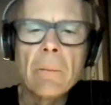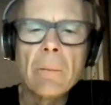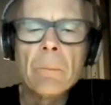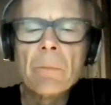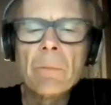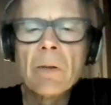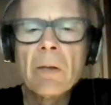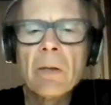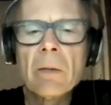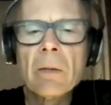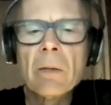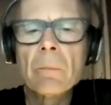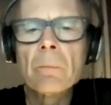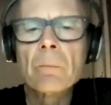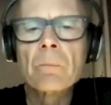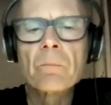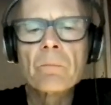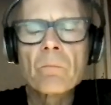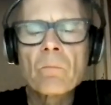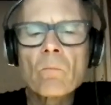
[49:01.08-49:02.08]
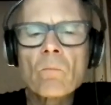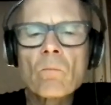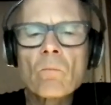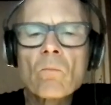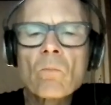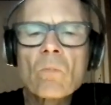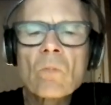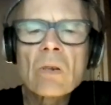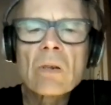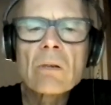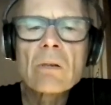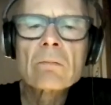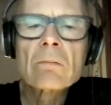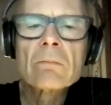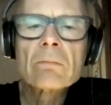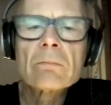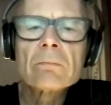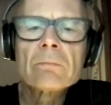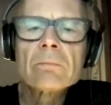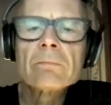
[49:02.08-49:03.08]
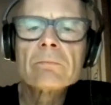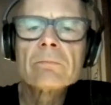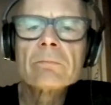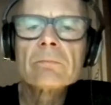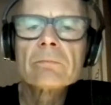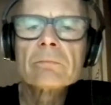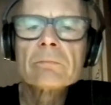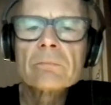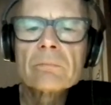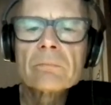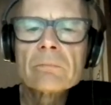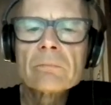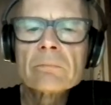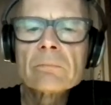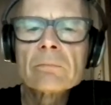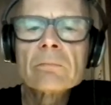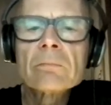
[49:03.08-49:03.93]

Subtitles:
And there's pathways here. So here's